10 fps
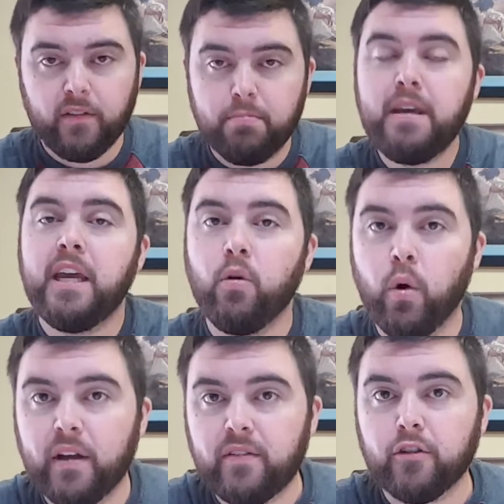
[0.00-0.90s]
being
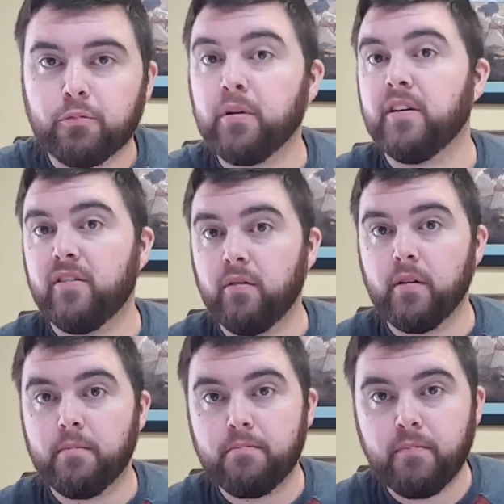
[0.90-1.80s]
was, this prince of
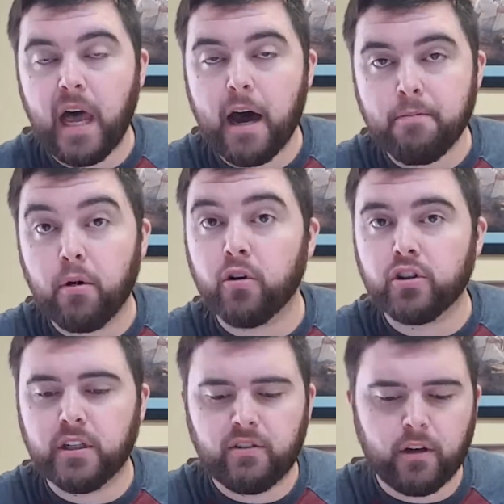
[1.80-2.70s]
the
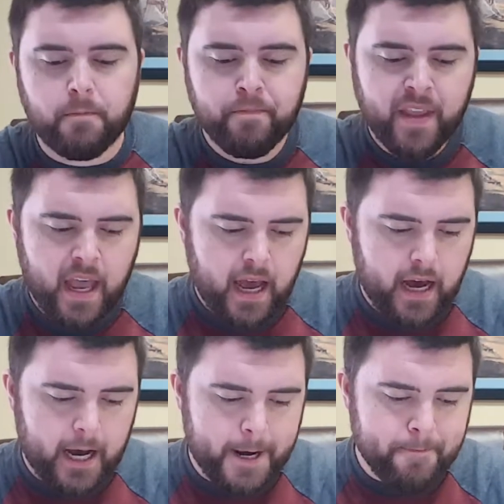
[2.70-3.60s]
Persia. So,
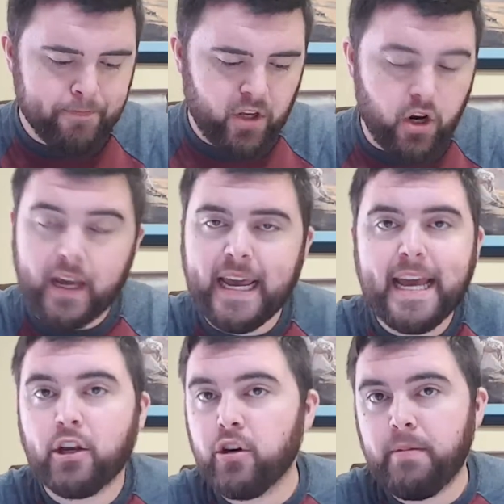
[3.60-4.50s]

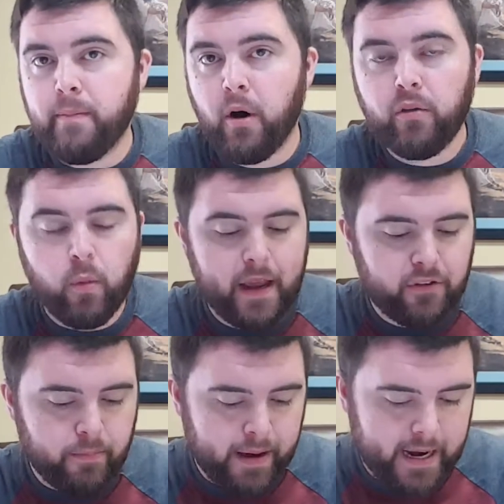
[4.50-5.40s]
it could be both
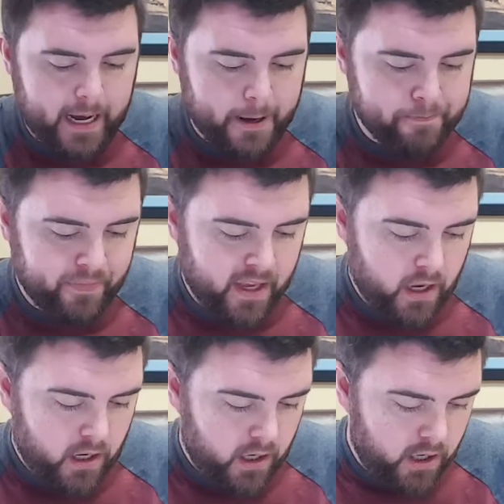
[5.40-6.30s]
ways, but I'm
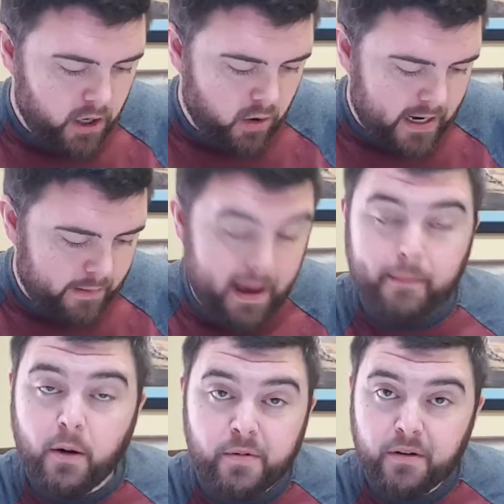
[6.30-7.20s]

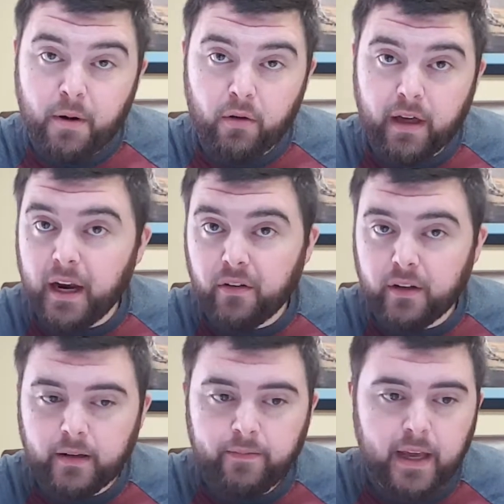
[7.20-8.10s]
open to both,
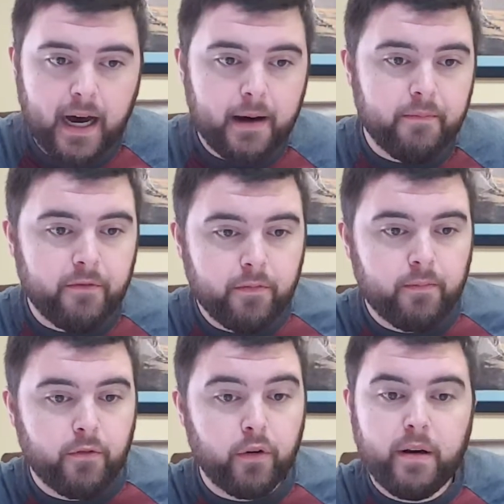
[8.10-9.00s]
honestly,
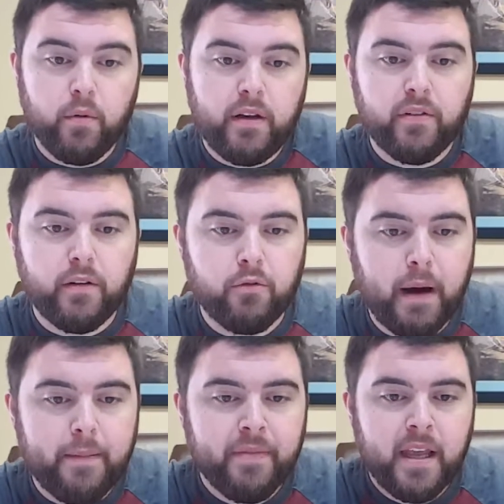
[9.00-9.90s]
for any reasons.
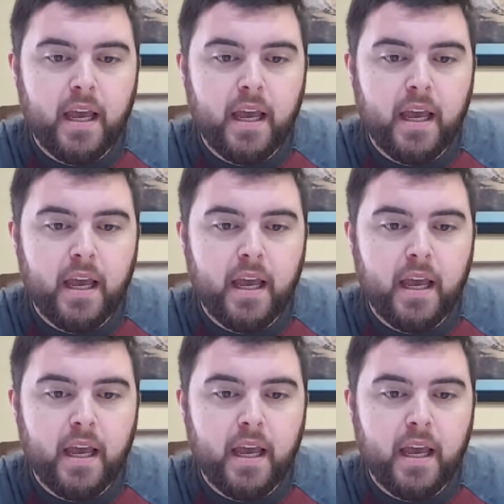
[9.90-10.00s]
But